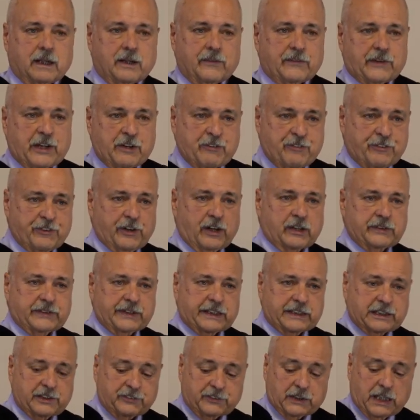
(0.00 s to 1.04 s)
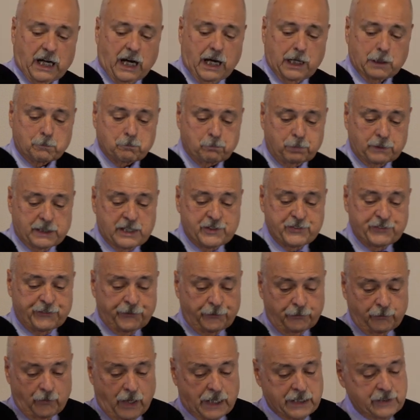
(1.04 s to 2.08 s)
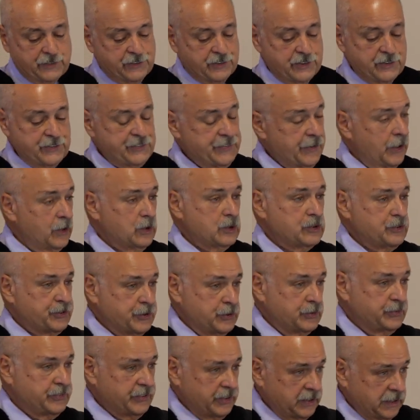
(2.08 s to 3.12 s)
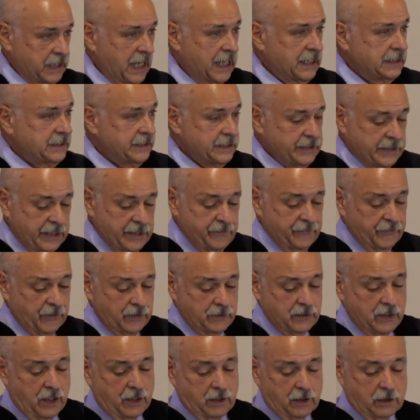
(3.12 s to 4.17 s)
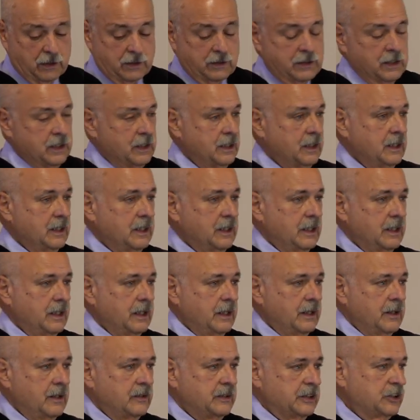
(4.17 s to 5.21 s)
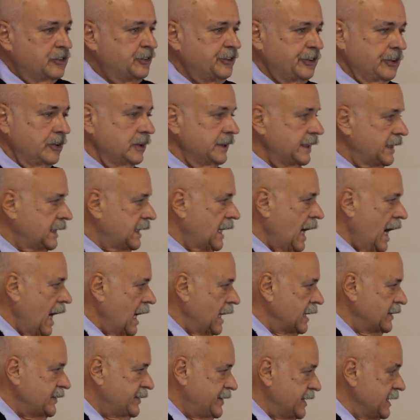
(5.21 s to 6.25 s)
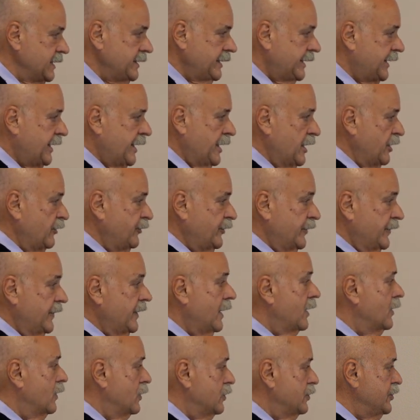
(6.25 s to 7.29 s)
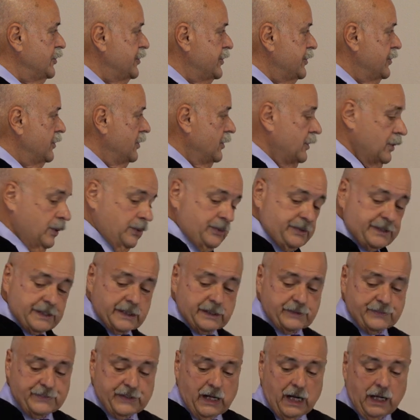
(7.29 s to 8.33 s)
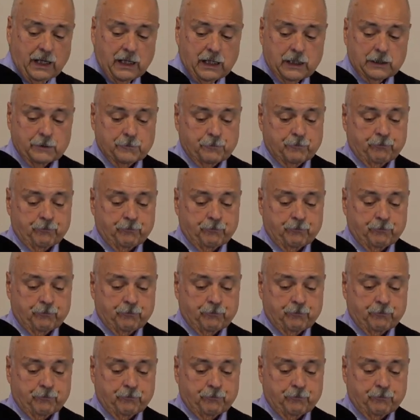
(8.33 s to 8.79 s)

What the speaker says: They felt that if God blessed the righteous, those who delighted in the law, then surely God didn't care for those who did not.